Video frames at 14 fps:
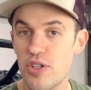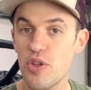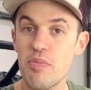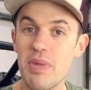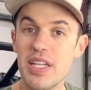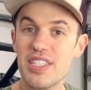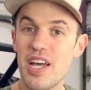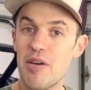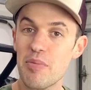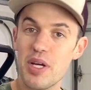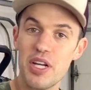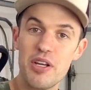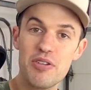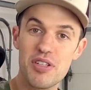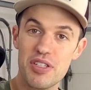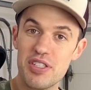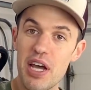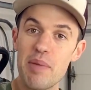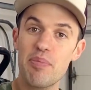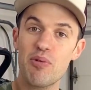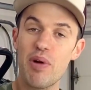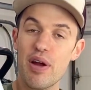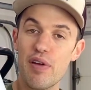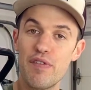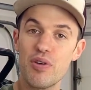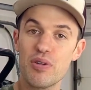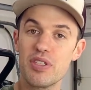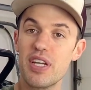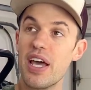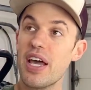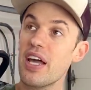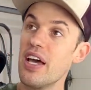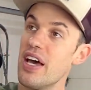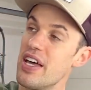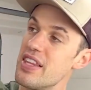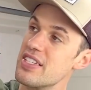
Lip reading: So in the meantime, I'm going to use a temporary fuel tank.